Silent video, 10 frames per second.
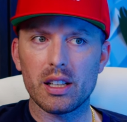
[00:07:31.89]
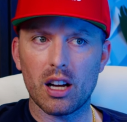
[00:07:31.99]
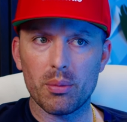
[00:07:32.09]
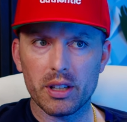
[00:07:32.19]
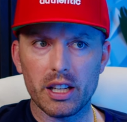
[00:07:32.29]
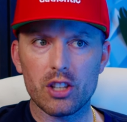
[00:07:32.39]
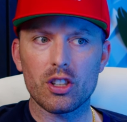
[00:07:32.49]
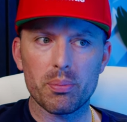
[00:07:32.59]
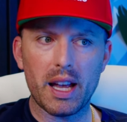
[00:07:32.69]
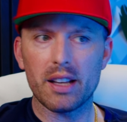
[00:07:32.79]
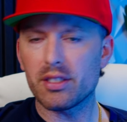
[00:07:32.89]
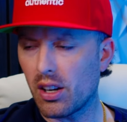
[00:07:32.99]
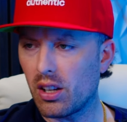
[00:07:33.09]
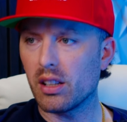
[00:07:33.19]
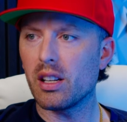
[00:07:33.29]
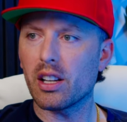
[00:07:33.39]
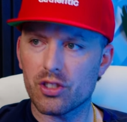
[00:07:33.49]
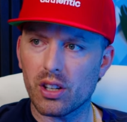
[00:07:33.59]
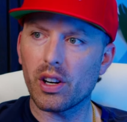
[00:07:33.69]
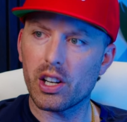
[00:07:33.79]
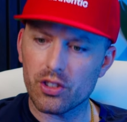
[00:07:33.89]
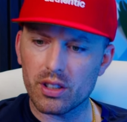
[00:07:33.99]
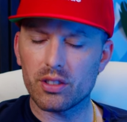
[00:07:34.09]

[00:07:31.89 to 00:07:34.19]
and obligation to pass that on to the next generation.